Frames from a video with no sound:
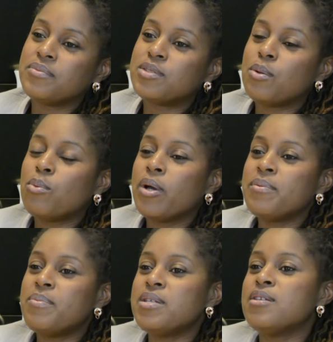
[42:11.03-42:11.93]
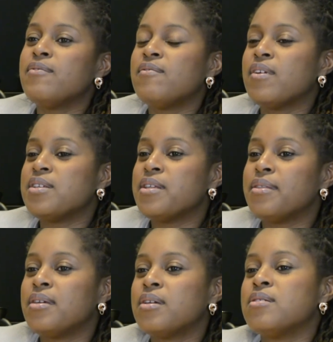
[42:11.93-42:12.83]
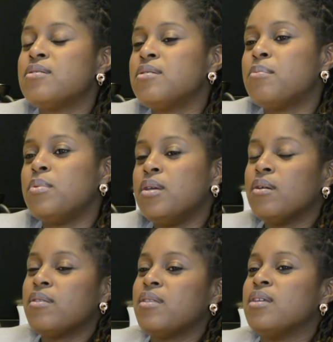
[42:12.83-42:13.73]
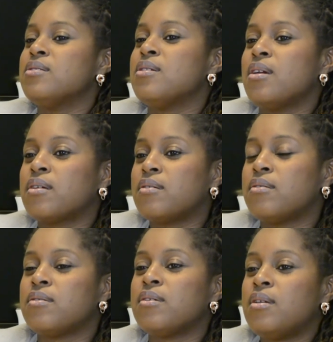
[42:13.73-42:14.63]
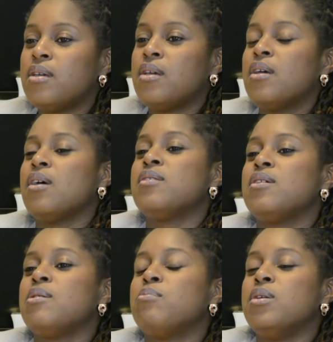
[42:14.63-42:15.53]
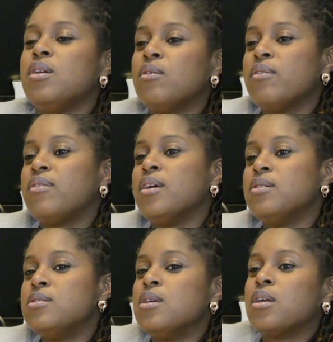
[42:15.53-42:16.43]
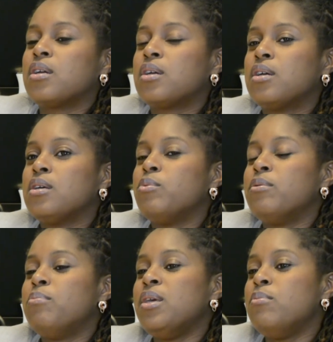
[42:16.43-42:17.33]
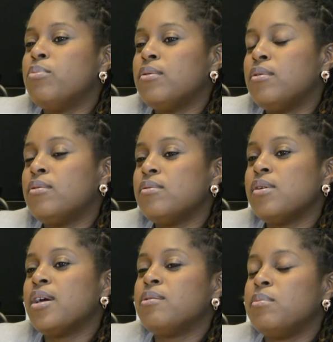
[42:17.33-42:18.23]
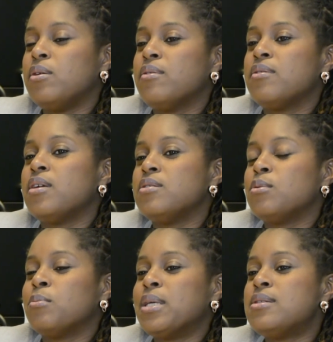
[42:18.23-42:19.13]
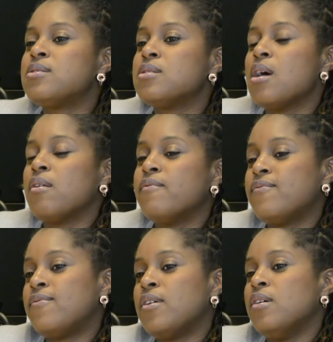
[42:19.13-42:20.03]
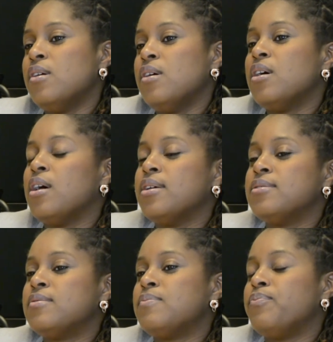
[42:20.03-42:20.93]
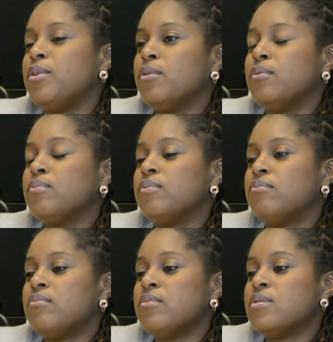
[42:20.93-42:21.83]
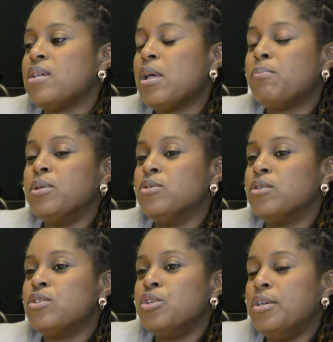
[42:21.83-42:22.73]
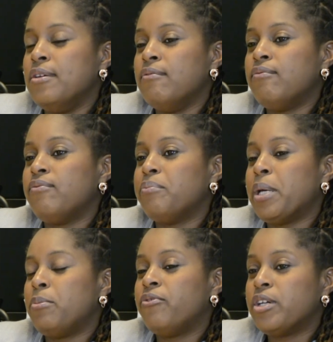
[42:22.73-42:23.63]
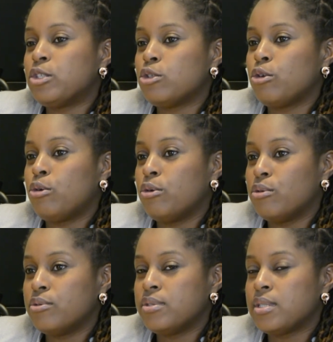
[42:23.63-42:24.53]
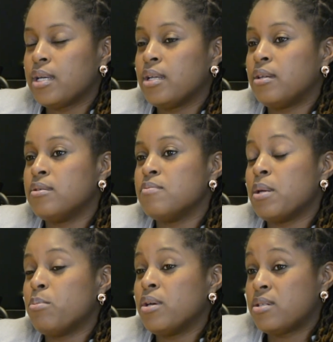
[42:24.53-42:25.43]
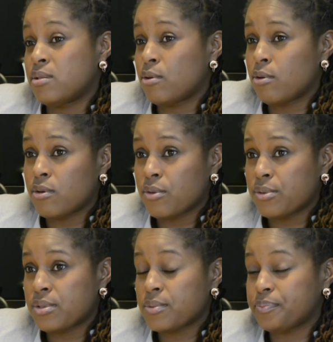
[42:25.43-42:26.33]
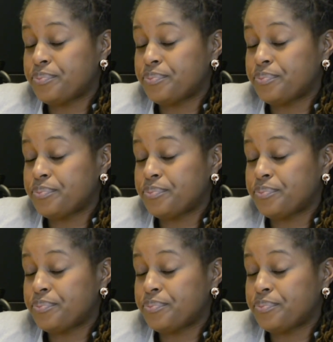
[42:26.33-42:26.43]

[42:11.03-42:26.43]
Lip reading: So one piece of advice, I think, is to be authentic. I think being authentic with people and being authentic with myself has, you know, helped me to achieve my professional goals and my personal goals,